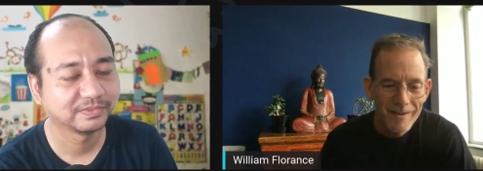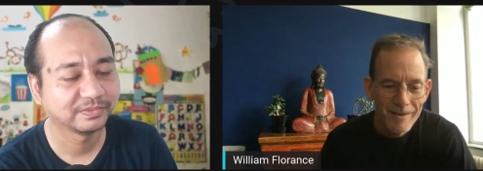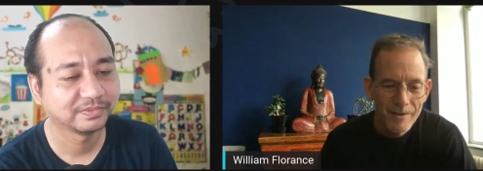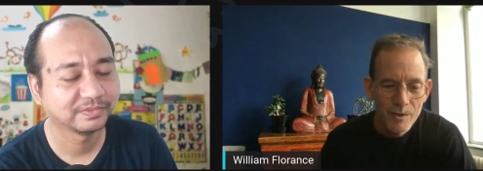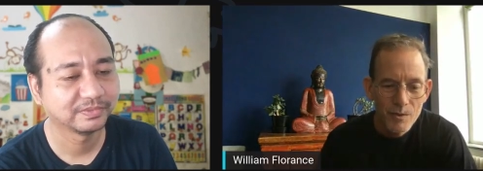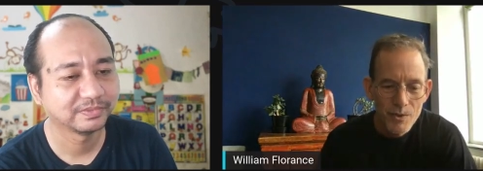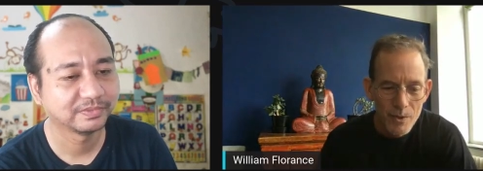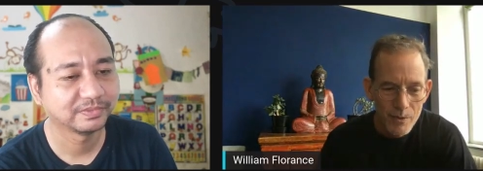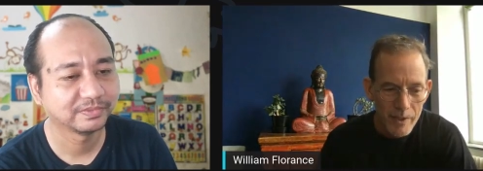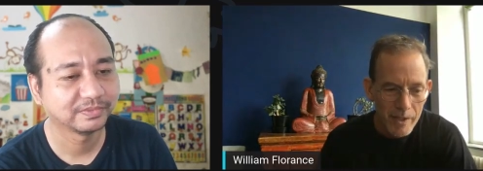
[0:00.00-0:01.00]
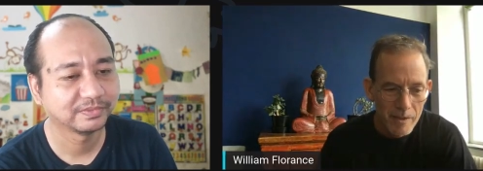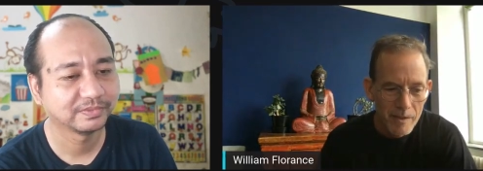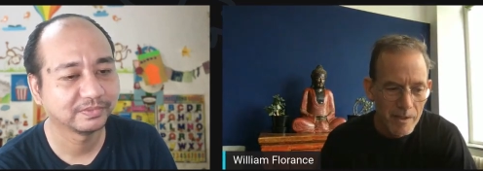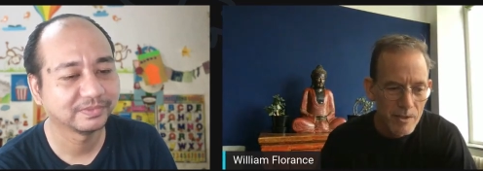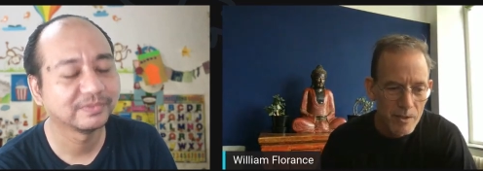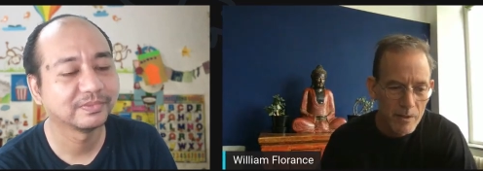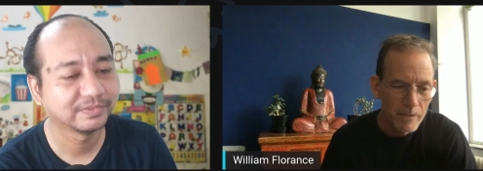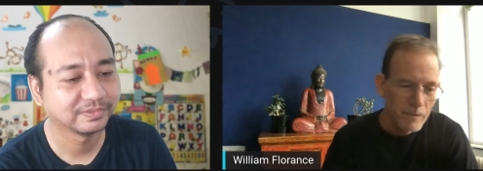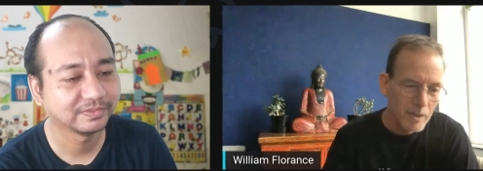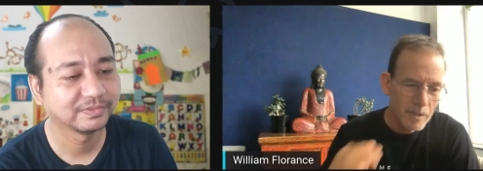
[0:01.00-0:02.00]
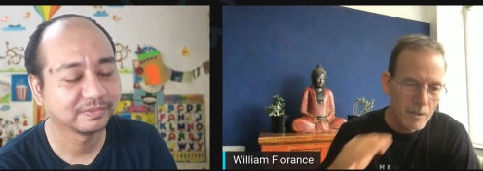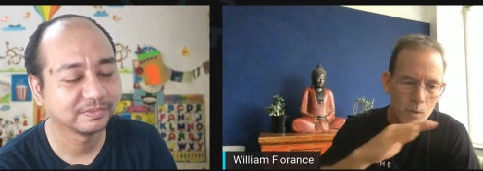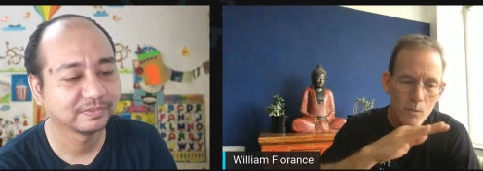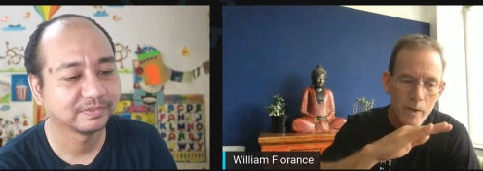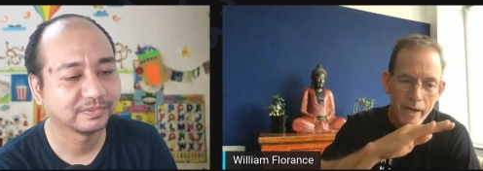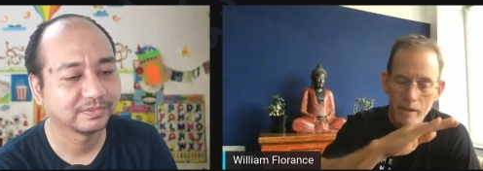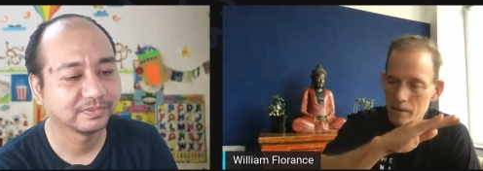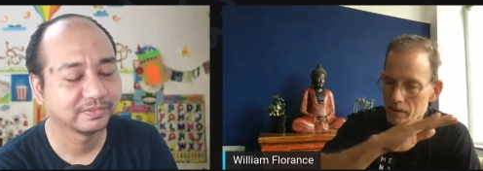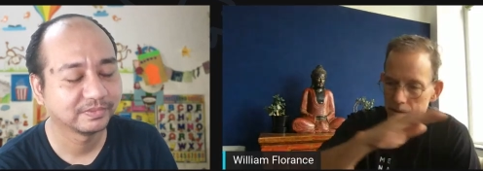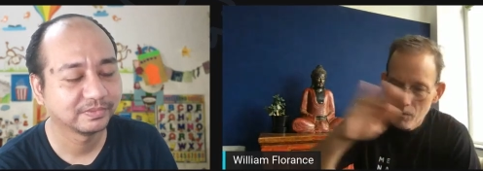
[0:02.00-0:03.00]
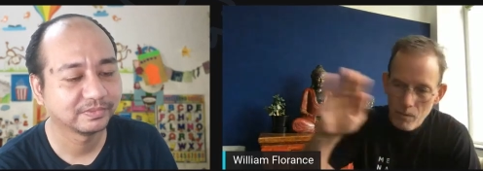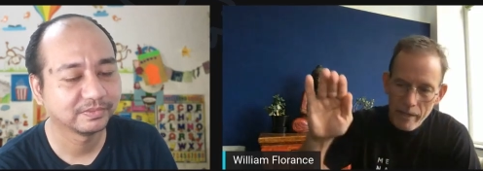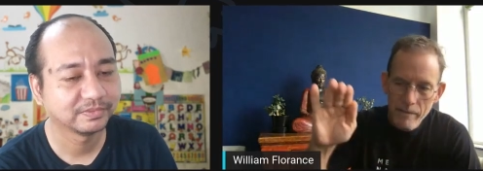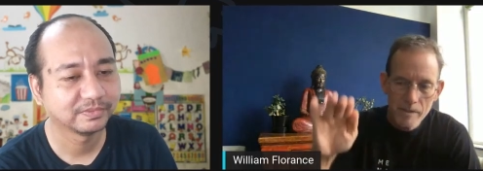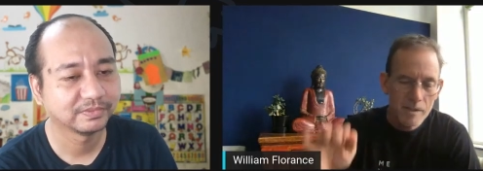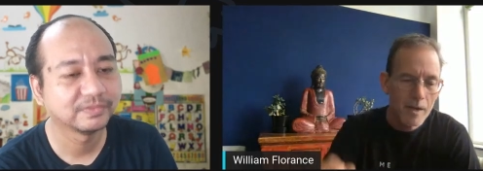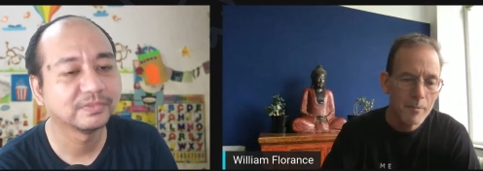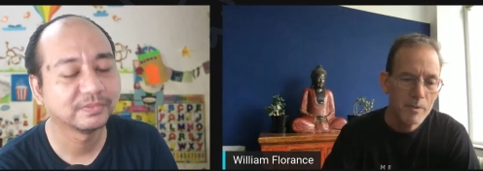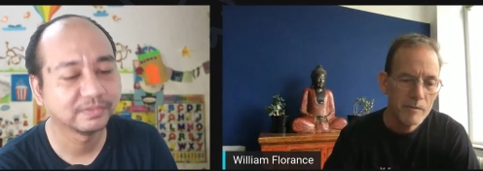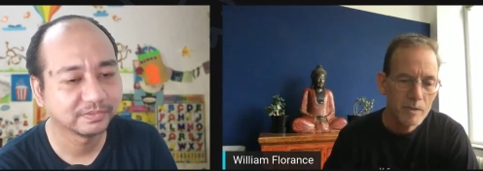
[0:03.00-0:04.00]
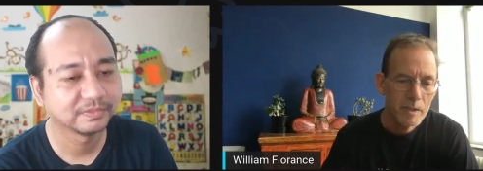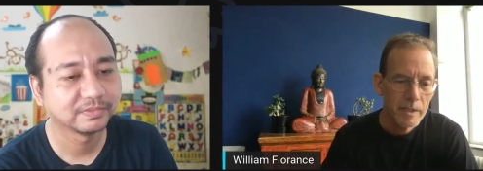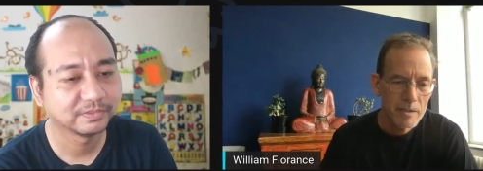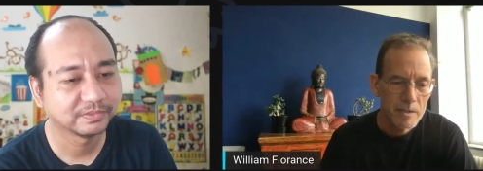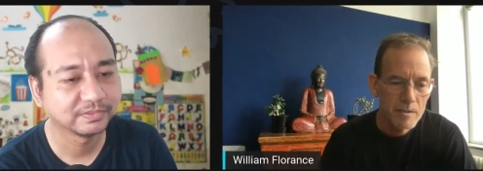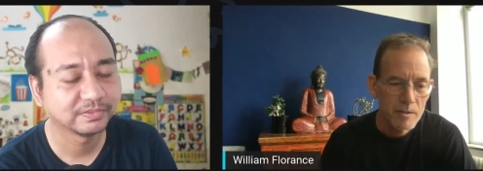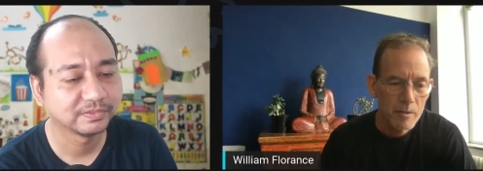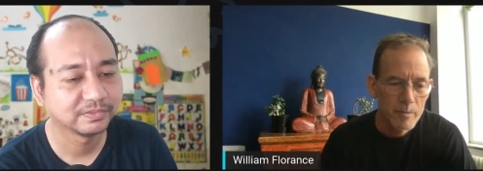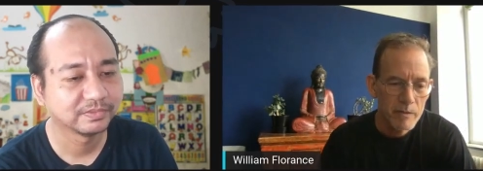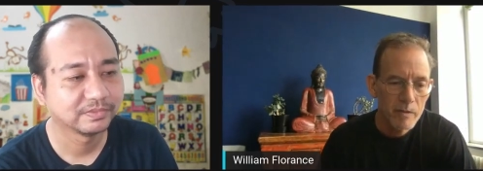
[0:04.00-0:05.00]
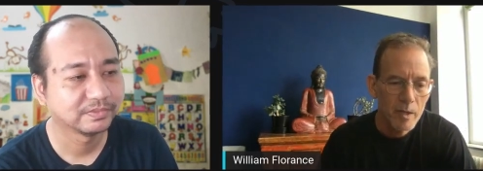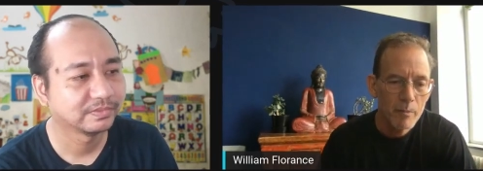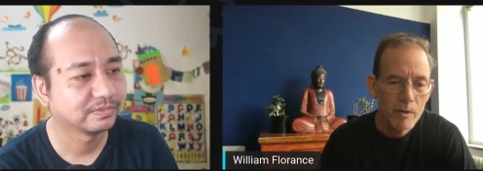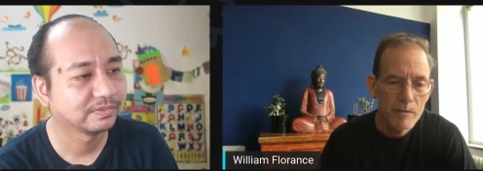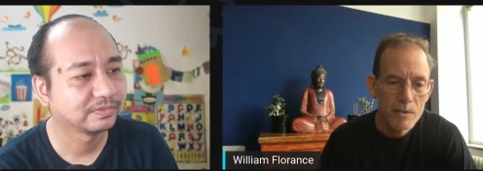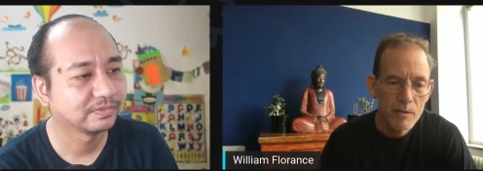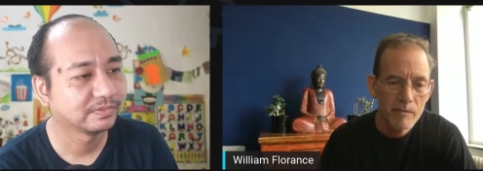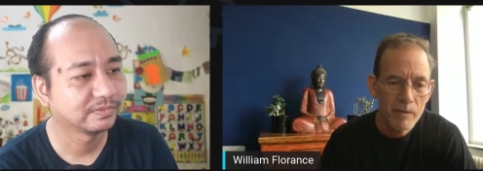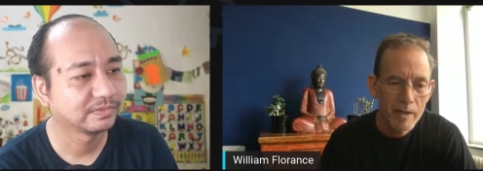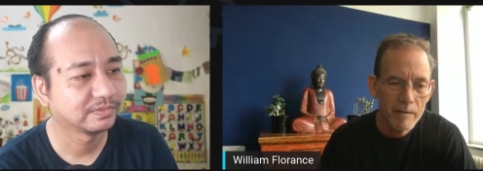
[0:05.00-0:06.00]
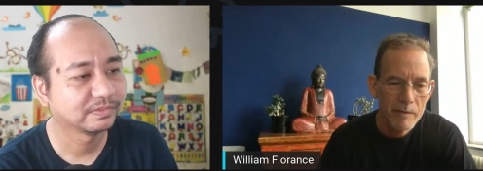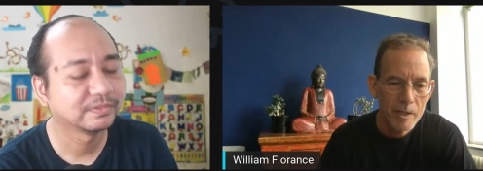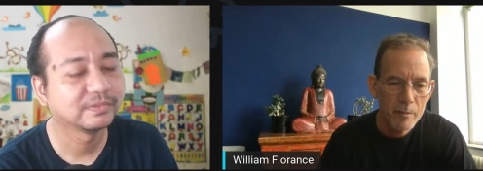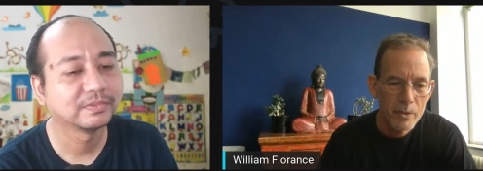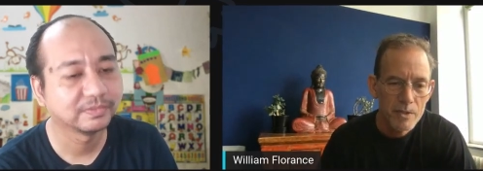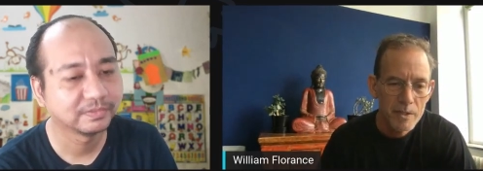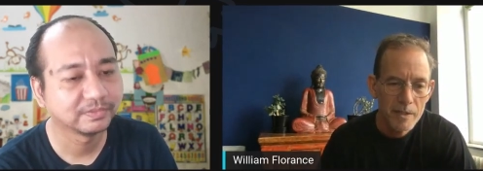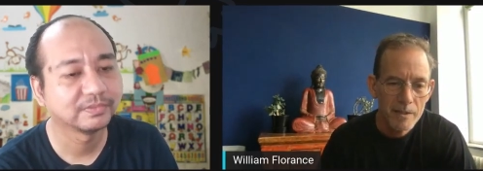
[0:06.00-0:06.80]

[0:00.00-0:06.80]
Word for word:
Speaker 1: do so, then Indonesia will rank right at the top of the list in terms of number of certified developers in